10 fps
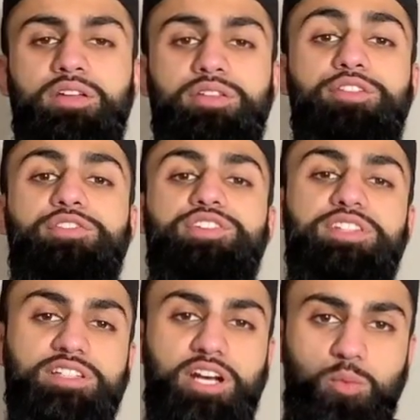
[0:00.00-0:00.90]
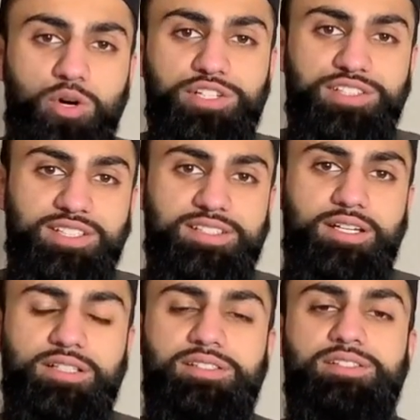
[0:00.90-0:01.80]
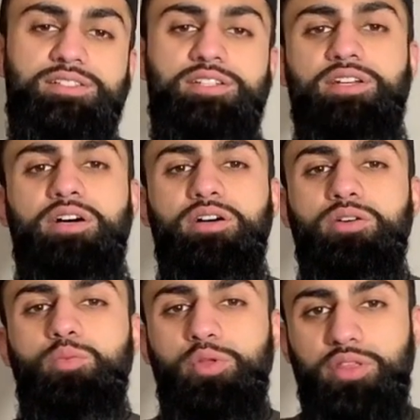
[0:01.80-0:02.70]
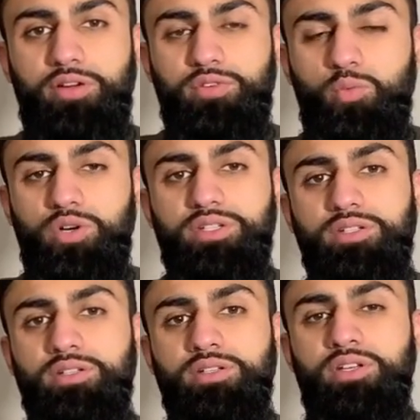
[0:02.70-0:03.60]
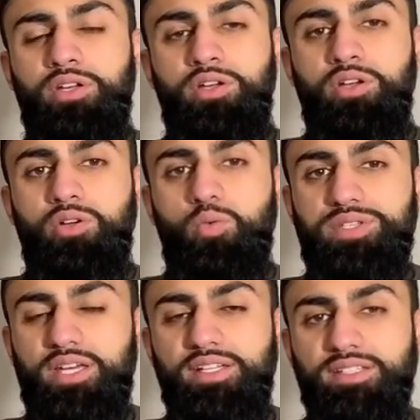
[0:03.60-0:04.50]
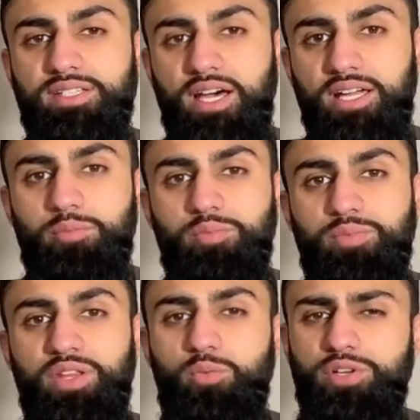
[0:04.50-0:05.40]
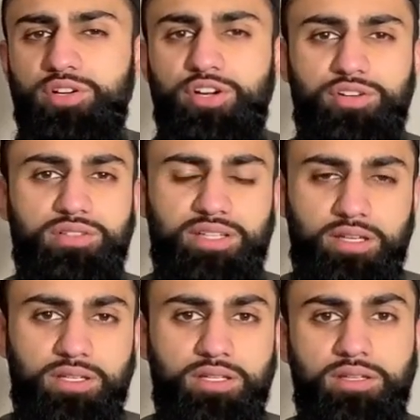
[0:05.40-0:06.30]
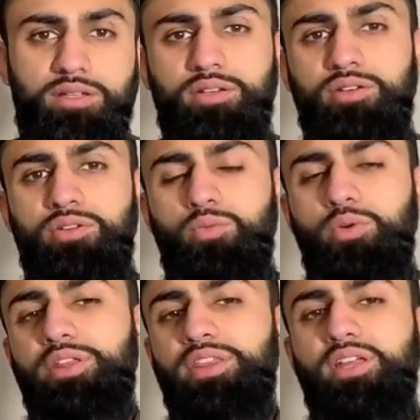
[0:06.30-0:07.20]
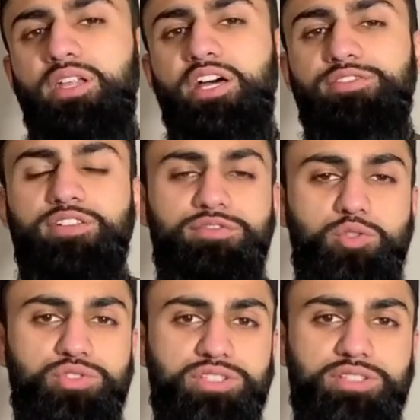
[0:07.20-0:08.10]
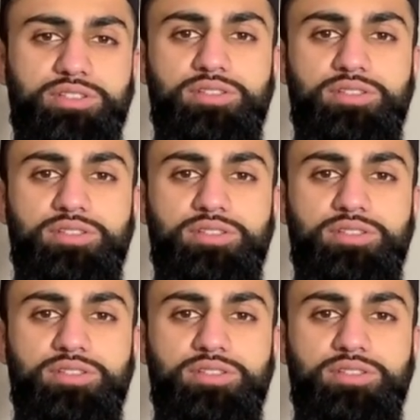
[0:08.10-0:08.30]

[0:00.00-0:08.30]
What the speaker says: The first thing that I wanted to discuss with everyone was that in the time that we are currently in, with a lot of confusion,